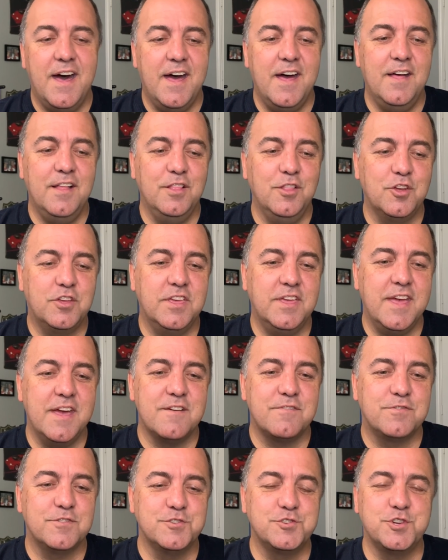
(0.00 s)
looking
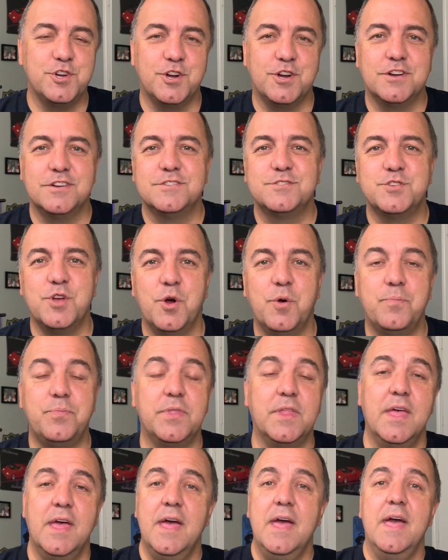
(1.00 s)
at for sure. So
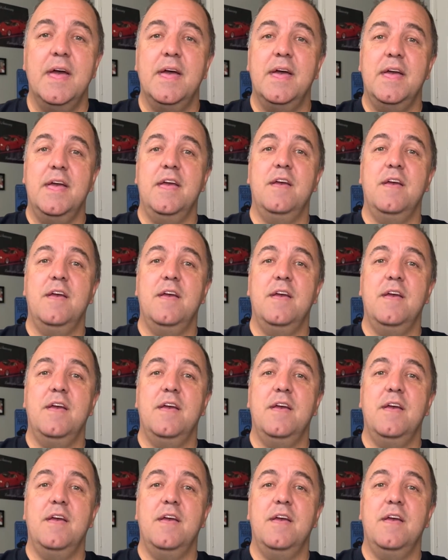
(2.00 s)
if